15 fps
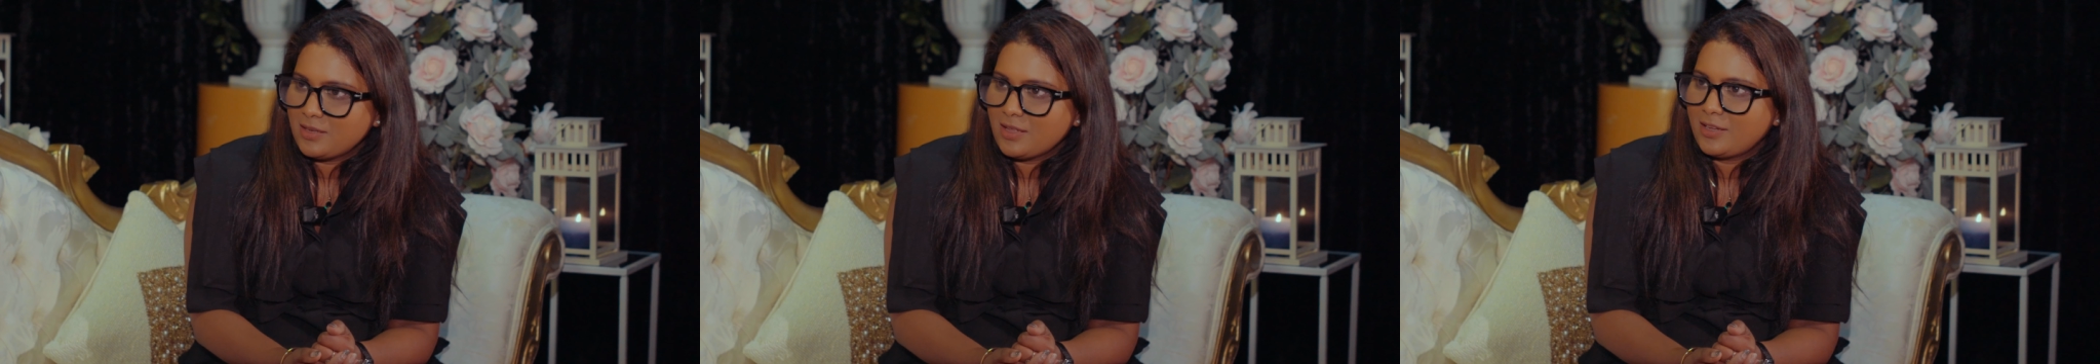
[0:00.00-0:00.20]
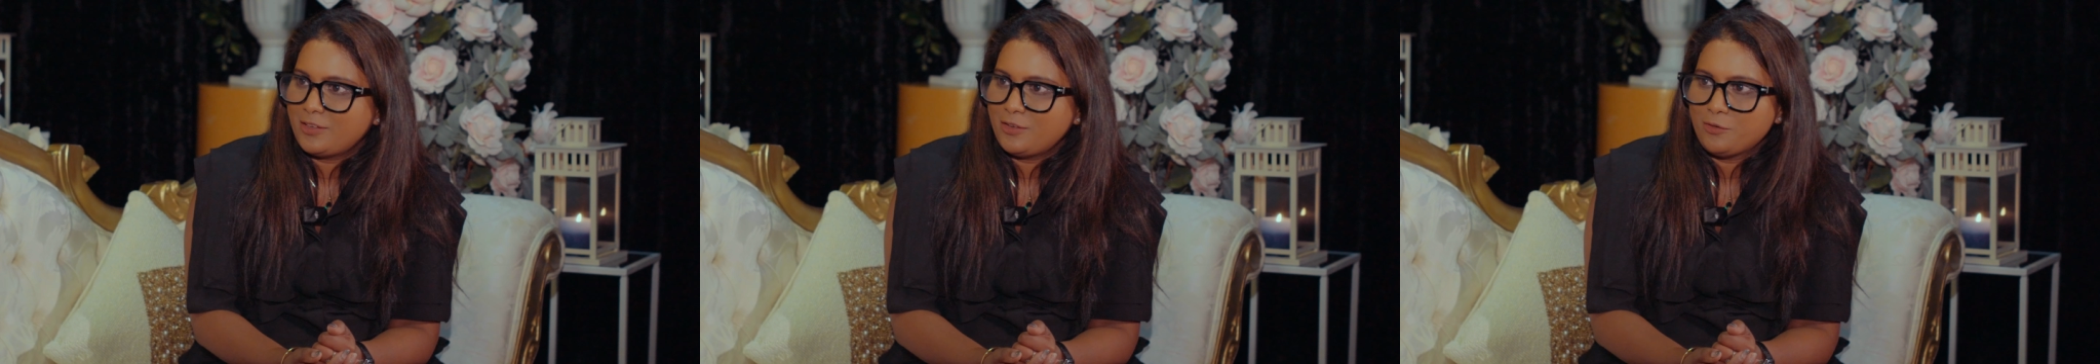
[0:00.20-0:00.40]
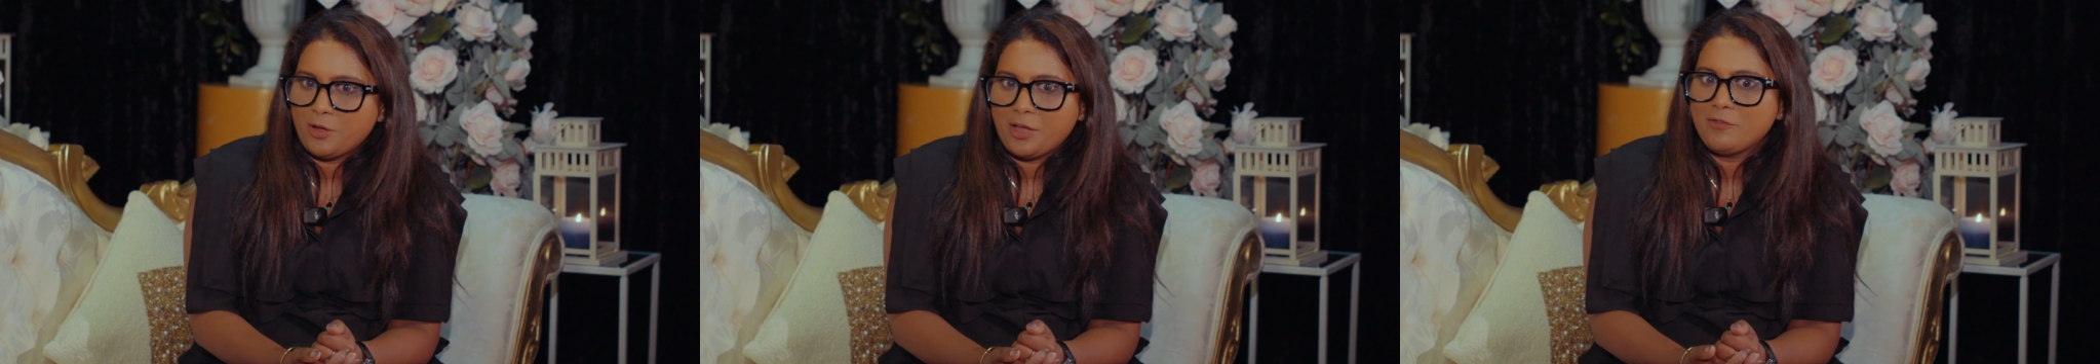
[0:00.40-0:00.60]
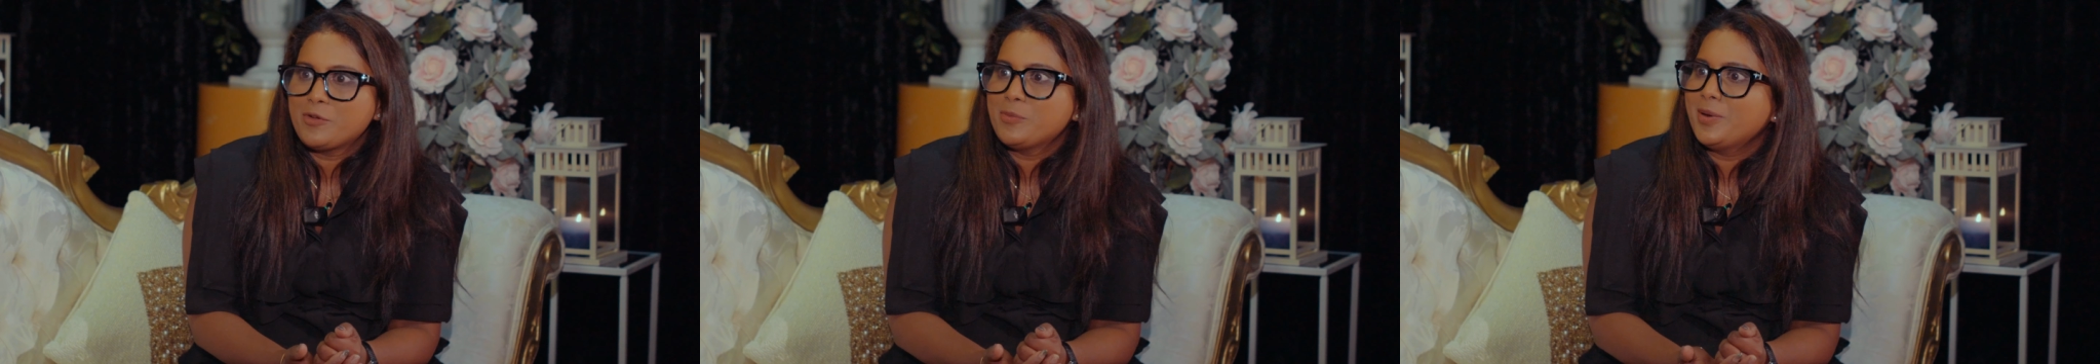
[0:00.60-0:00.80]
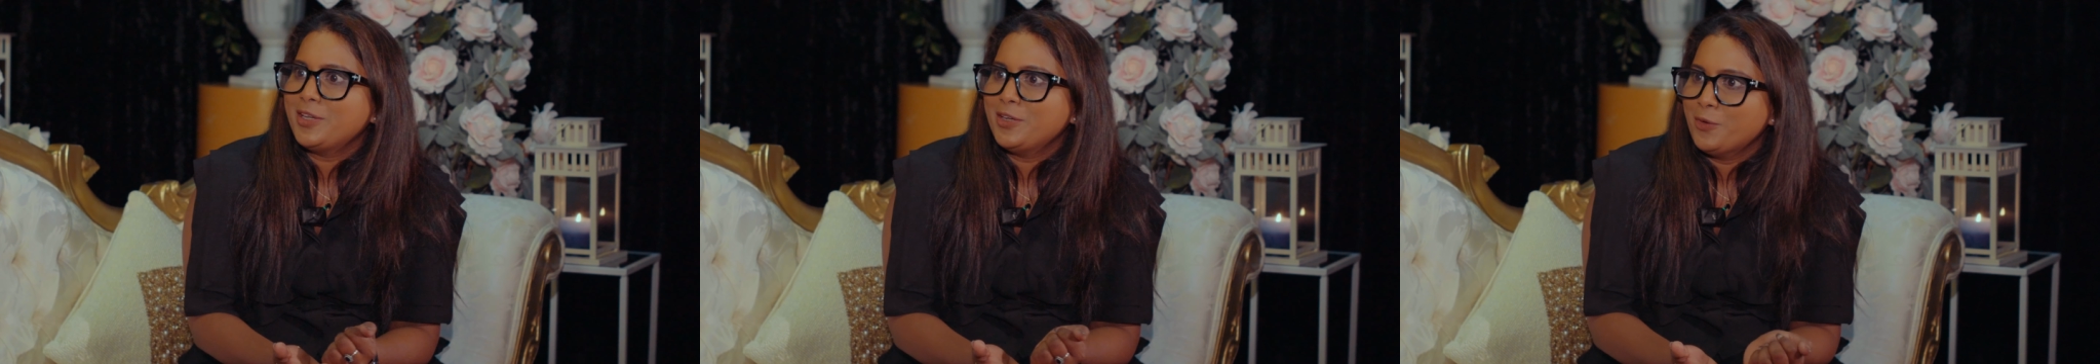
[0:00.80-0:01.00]

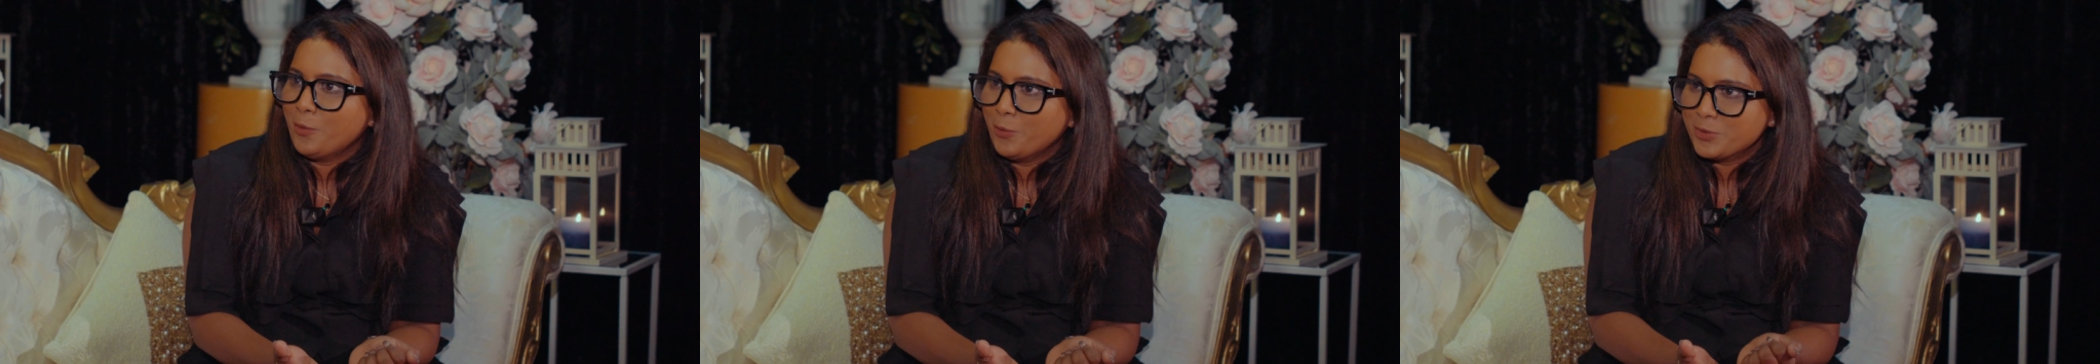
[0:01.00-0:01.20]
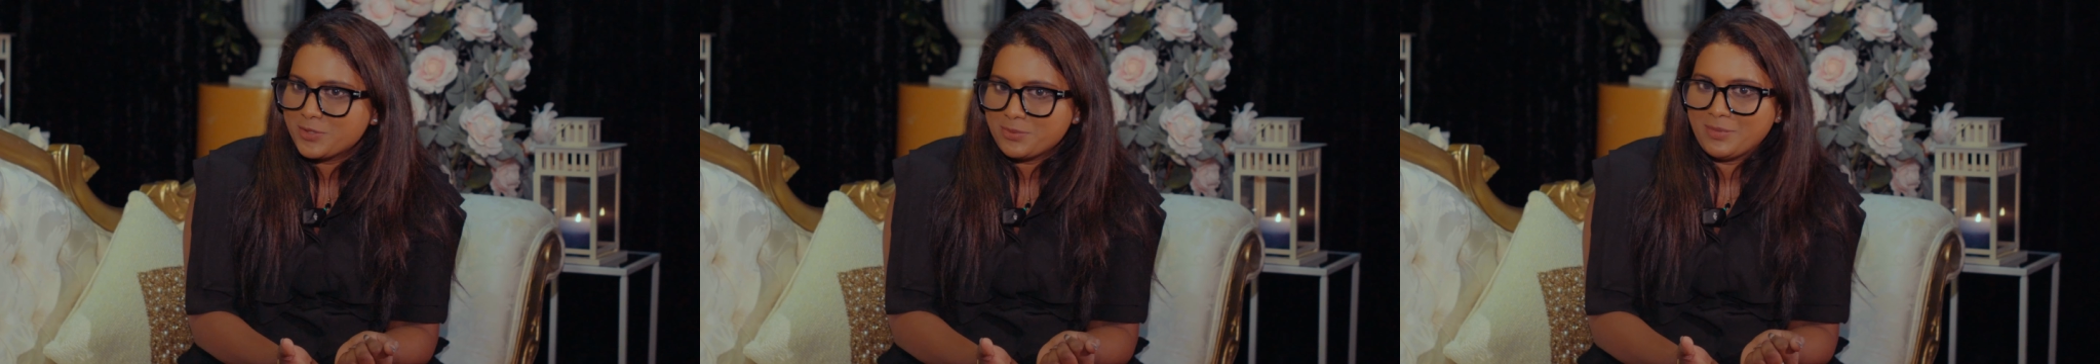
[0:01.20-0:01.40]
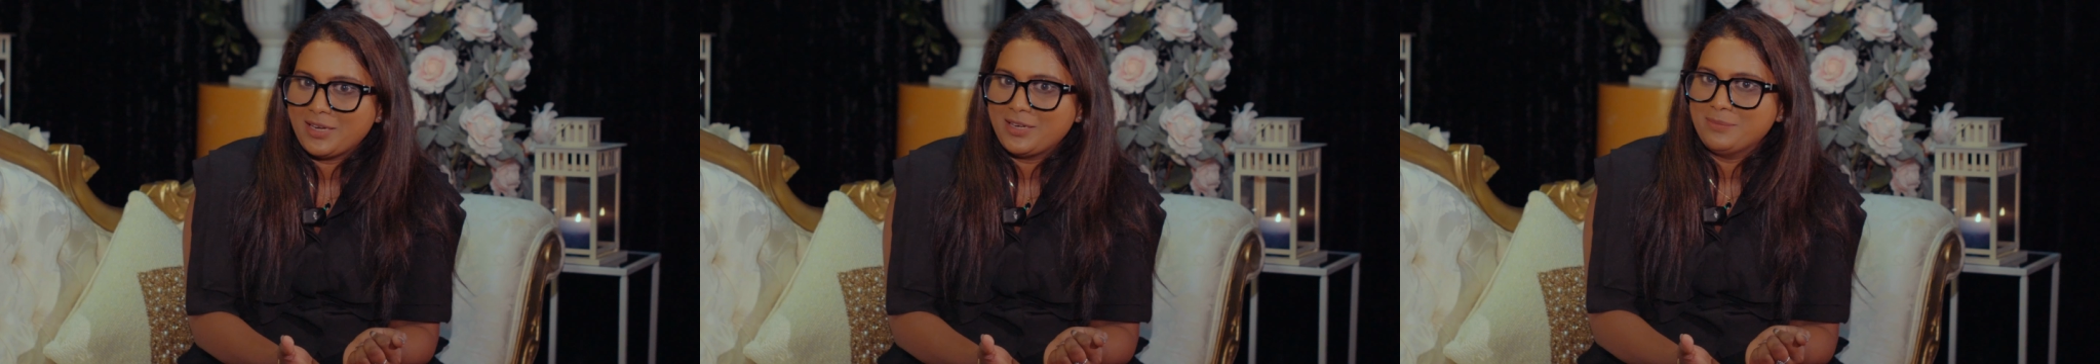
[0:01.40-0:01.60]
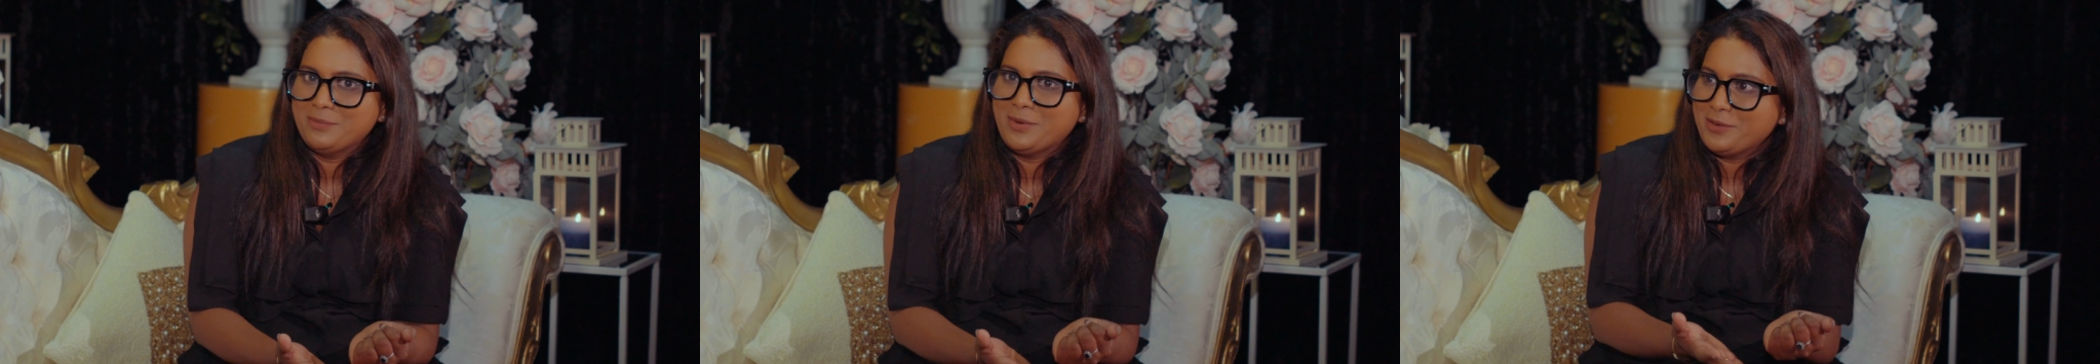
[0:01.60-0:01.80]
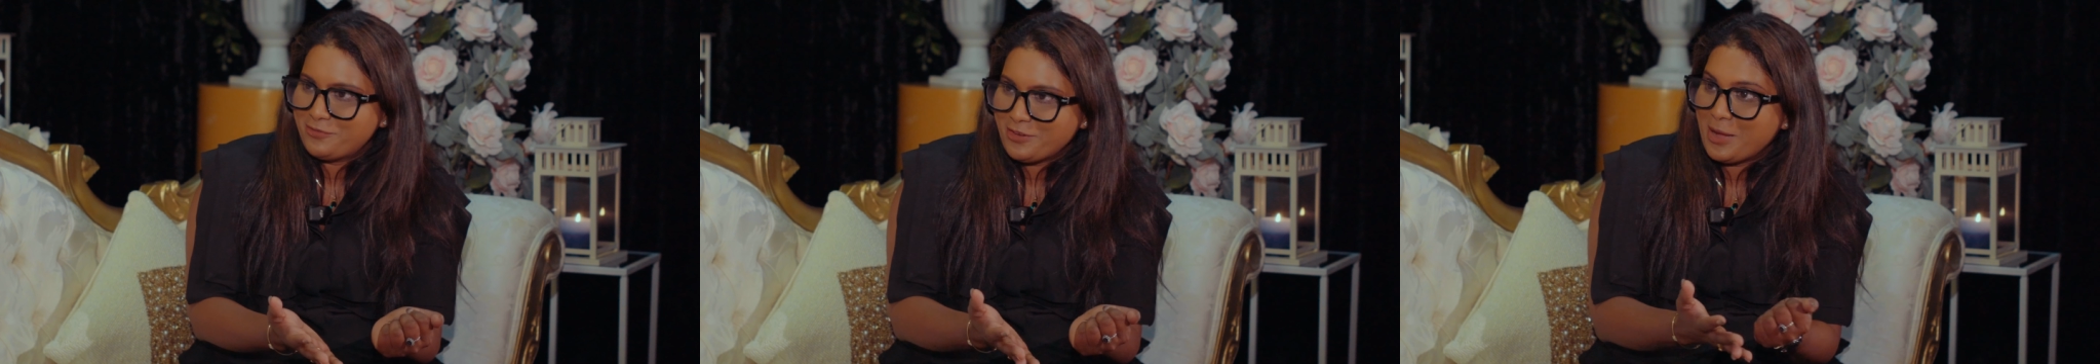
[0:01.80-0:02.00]
Everybody knows
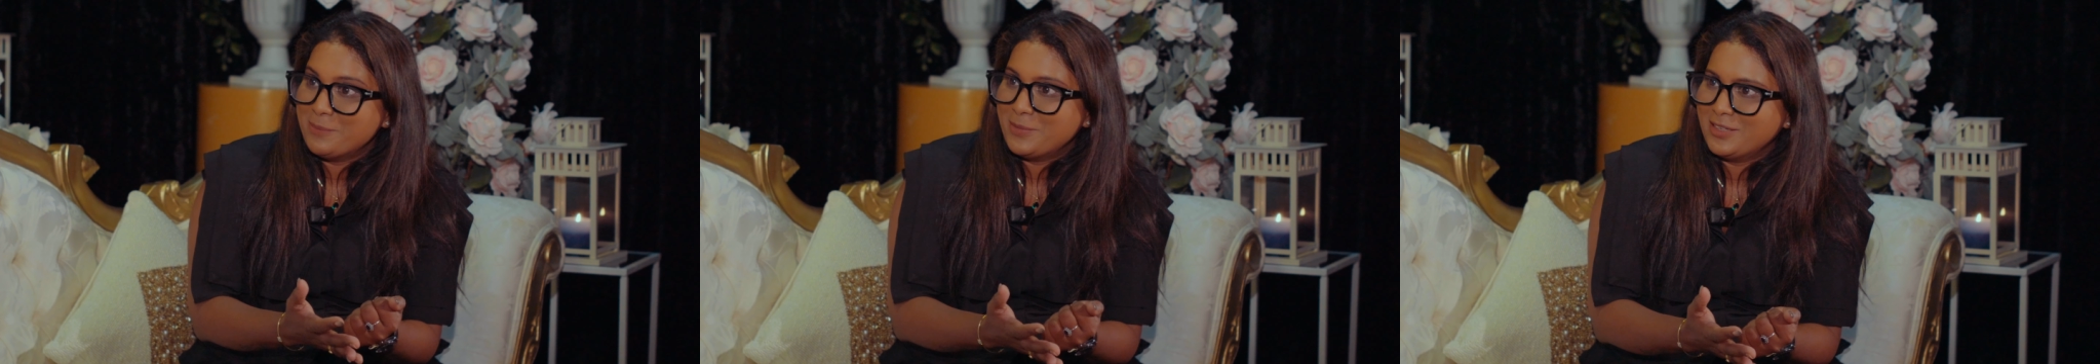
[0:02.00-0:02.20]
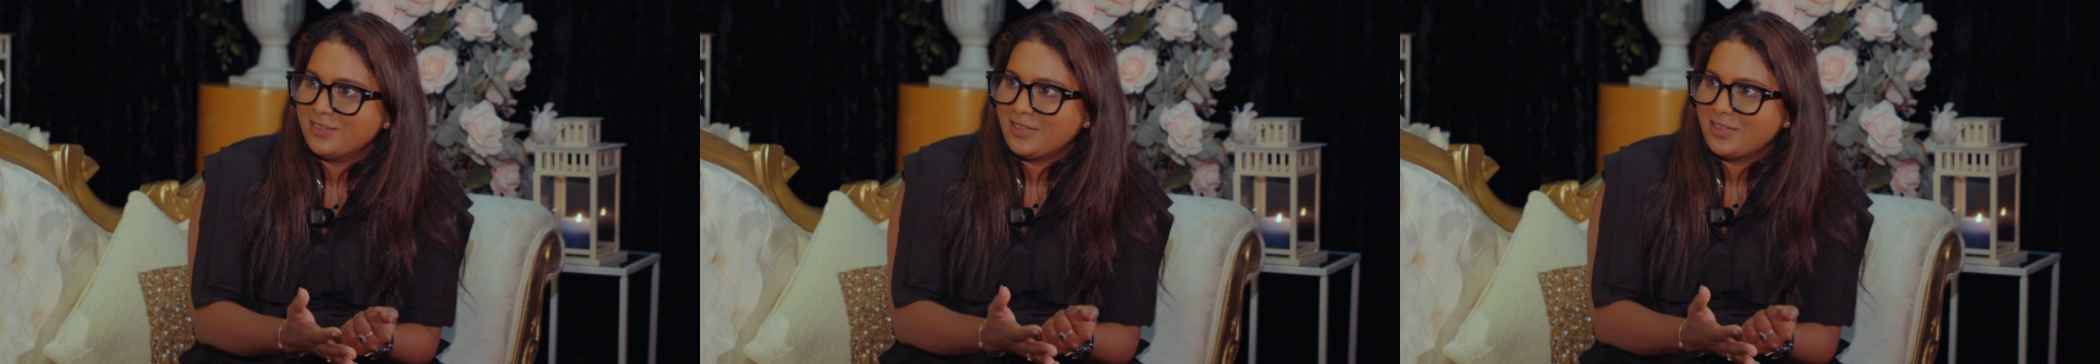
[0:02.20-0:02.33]
my family,